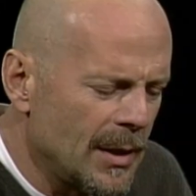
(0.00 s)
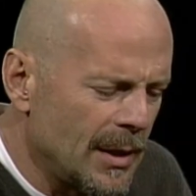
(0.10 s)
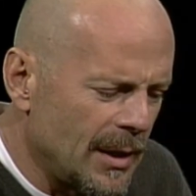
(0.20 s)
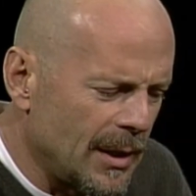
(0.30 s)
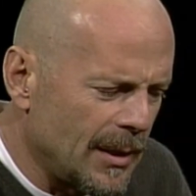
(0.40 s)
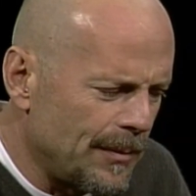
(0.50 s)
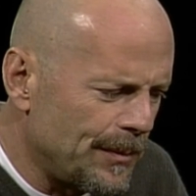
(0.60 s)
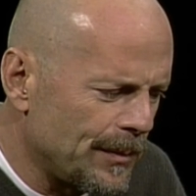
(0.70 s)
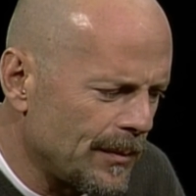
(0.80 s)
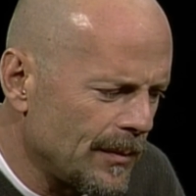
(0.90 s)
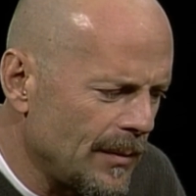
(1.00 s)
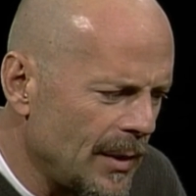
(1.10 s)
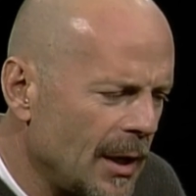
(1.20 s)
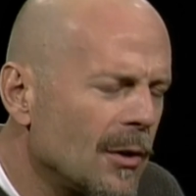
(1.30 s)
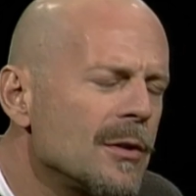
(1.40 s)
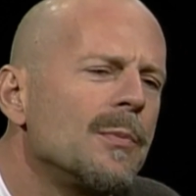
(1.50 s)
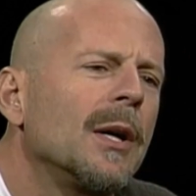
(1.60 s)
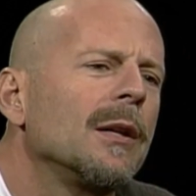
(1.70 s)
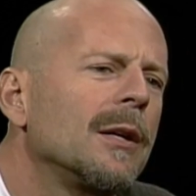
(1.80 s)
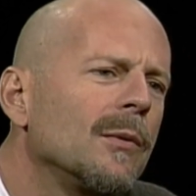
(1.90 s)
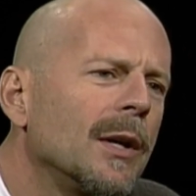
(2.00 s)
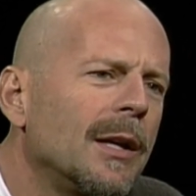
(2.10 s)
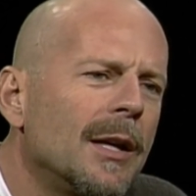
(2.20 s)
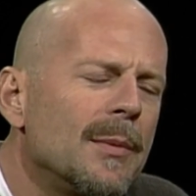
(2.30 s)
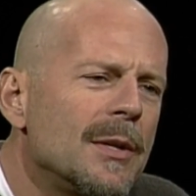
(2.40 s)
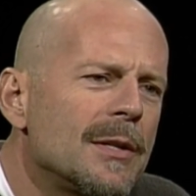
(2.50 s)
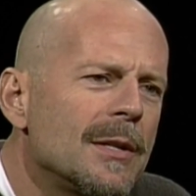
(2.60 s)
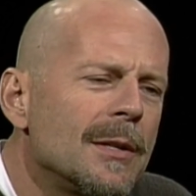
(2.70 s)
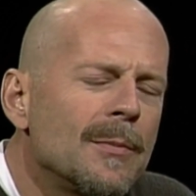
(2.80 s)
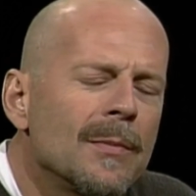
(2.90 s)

um, Aaron Spelling ran A B C.